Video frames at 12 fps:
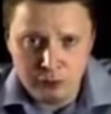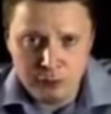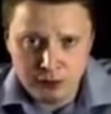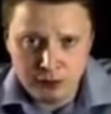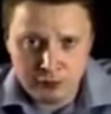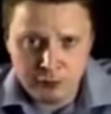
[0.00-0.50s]
I
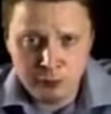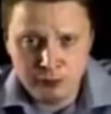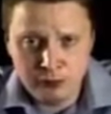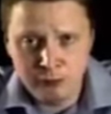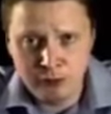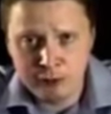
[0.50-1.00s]
mean,
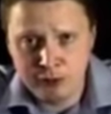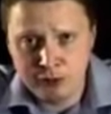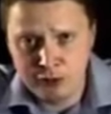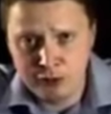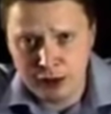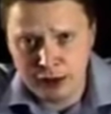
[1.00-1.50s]
Kasparov didn't recommend
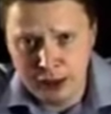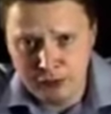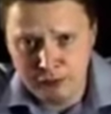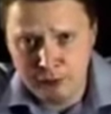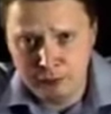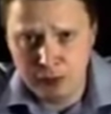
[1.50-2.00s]
you do that
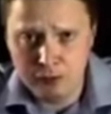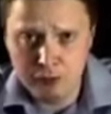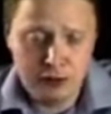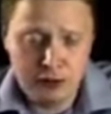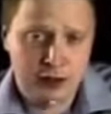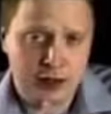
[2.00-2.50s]
either, but
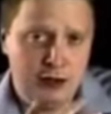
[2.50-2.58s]
okay, you